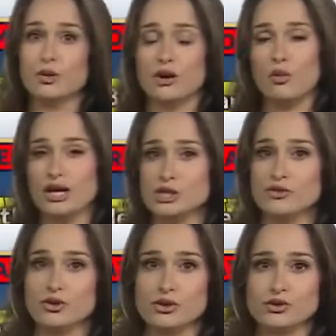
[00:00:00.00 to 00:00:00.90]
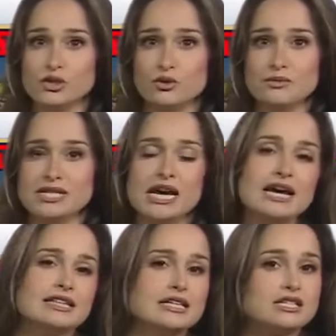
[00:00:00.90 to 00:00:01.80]
where I'm watching for those storms.
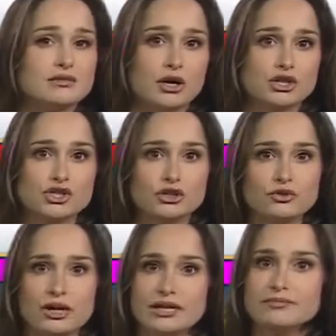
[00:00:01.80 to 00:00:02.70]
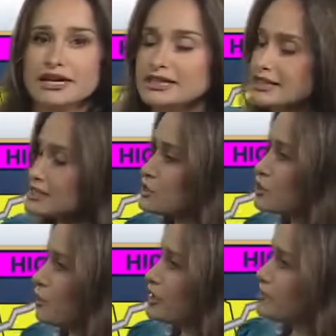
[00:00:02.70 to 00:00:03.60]
That's the marginal threat, and mainly this is
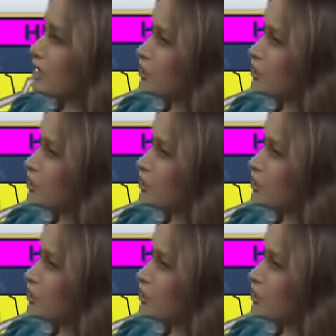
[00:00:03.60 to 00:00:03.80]
going to be